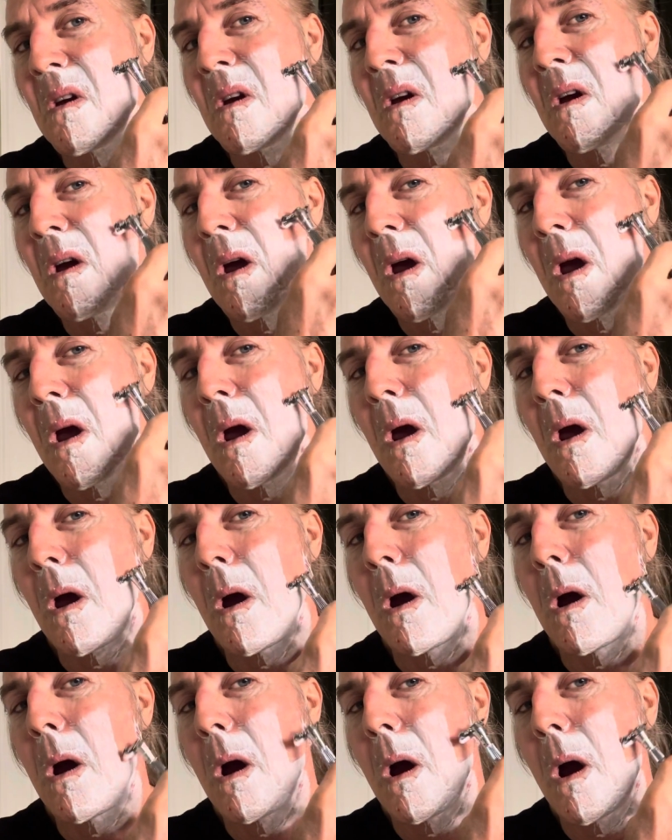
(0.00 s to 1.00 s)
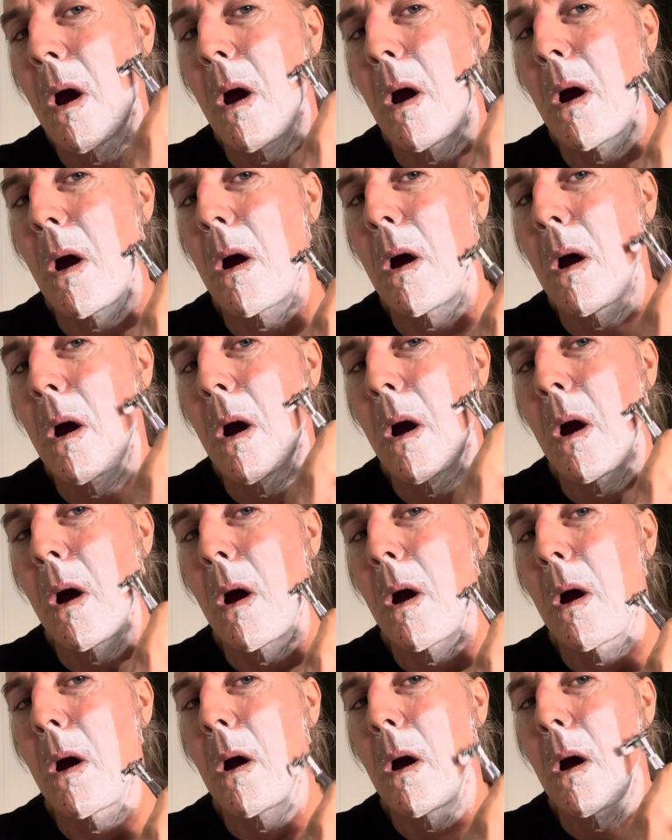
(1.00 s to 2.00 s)

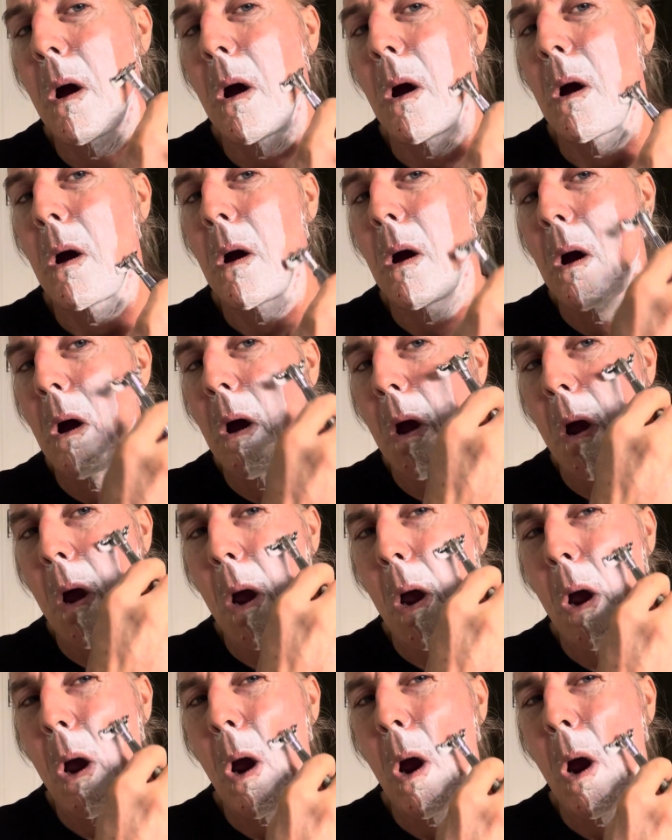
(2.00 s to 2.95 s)
Nothing is said.